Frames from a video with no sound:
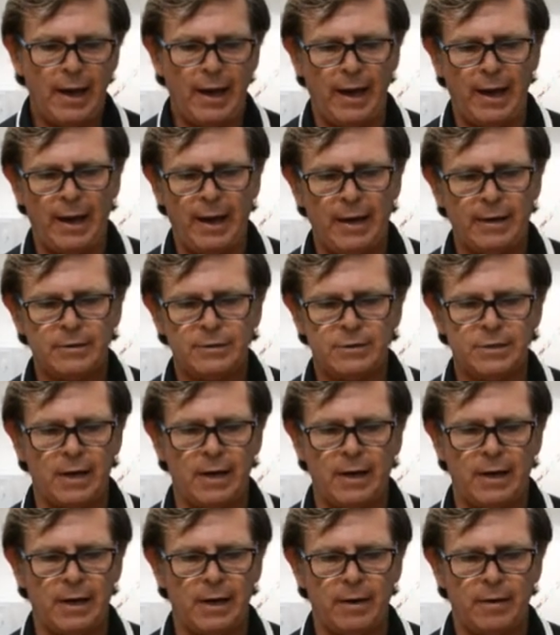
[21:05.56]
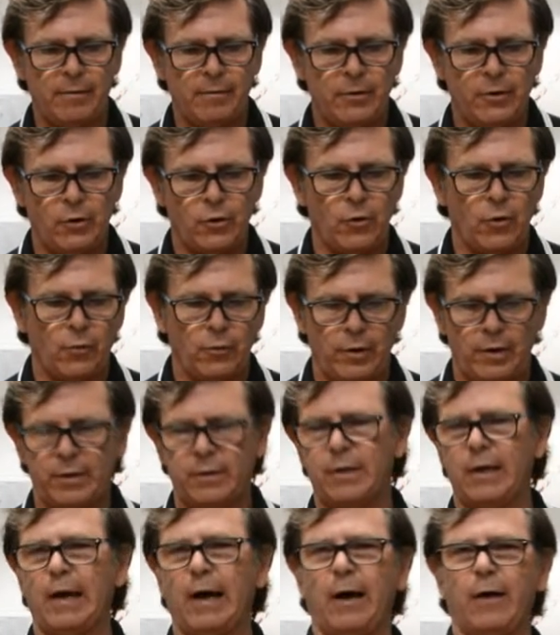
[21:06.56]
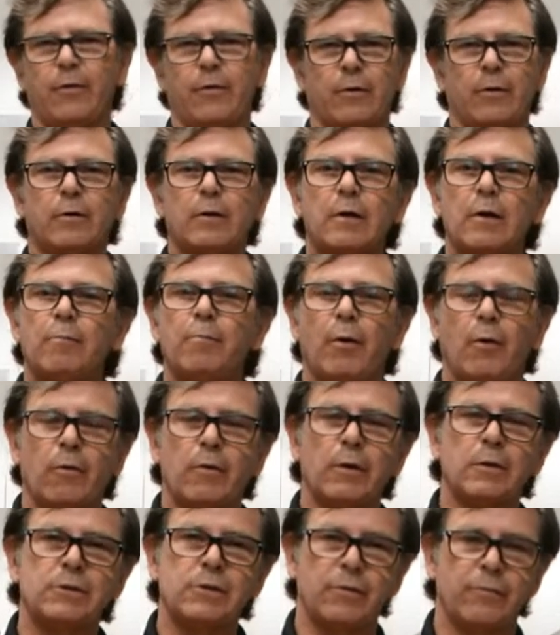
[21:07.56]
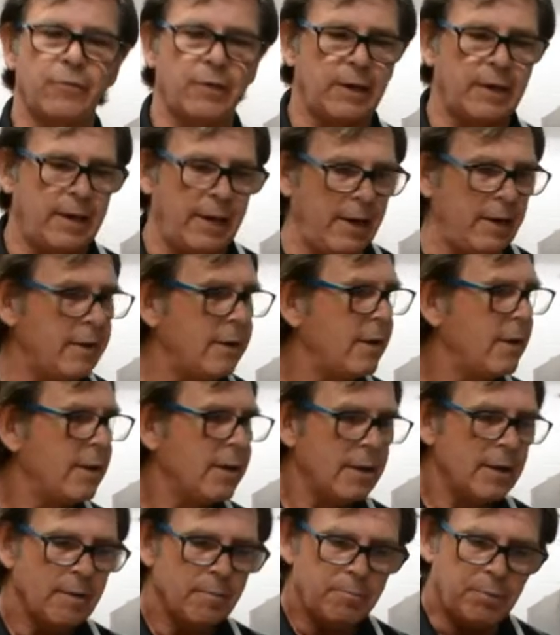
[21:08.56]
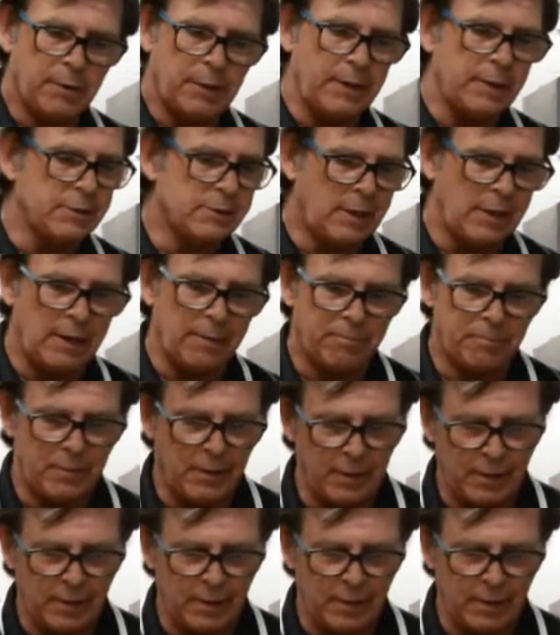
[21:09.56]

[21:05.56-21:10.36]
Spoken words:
and you don't need the other components of the kit, please keep